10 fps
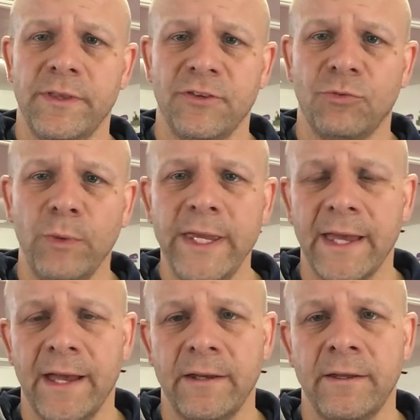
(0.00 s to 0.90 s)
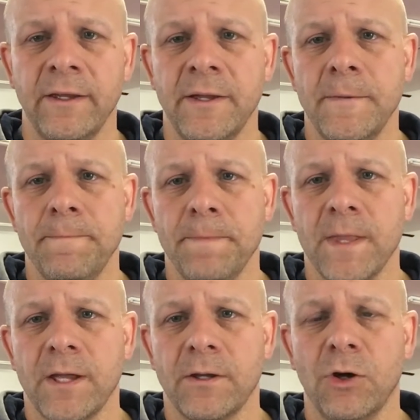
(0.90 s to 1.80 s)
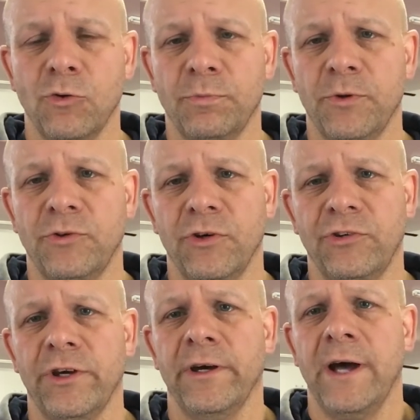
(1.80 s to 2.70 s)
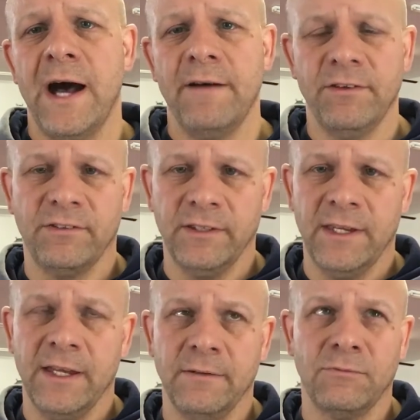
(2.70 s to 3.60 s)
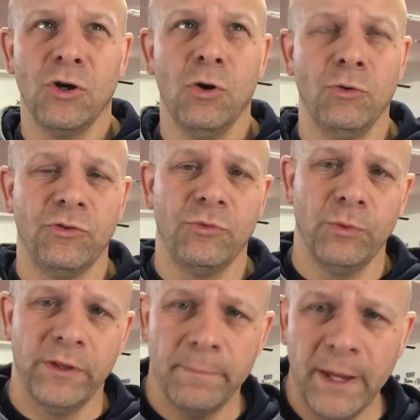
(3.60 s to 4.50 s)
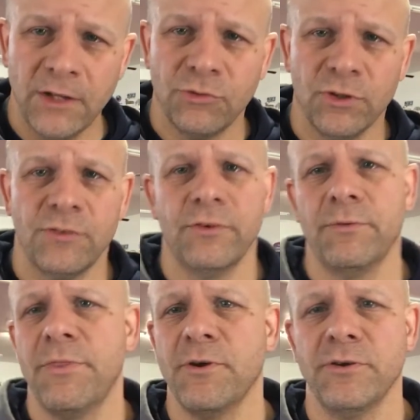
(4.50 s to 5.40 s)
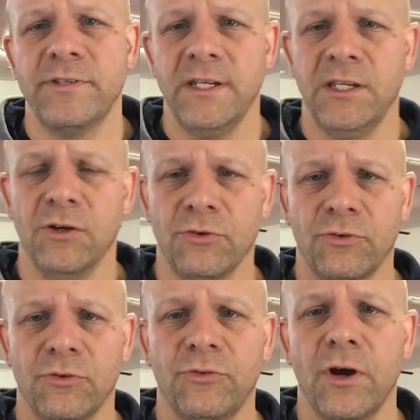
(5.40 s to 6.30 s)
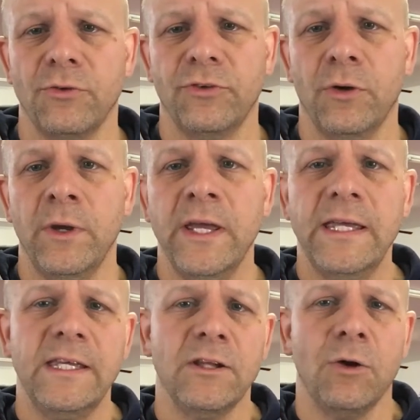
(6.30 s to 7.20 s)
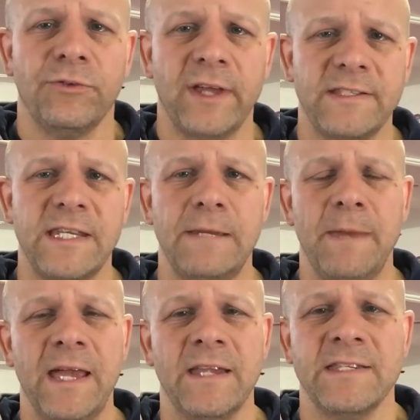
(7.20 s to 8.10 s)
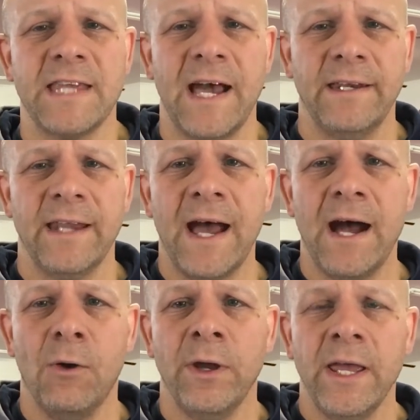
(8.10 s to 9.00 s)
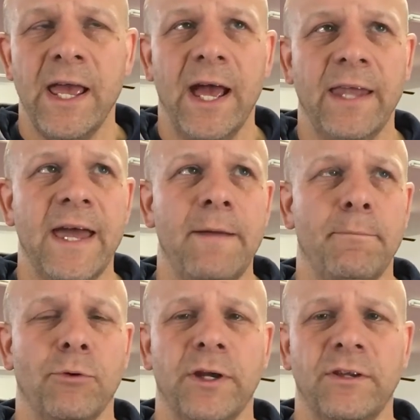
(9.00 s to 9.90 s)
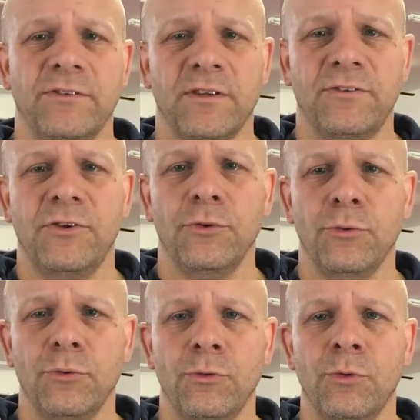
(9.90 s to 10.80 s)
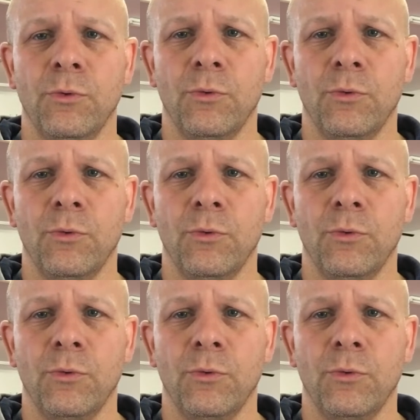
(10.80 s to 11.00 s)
this weekend, Coach Patricia obviously had coached with the Patriots for 13 years or so, so he knows that team inside and out, and that brings us to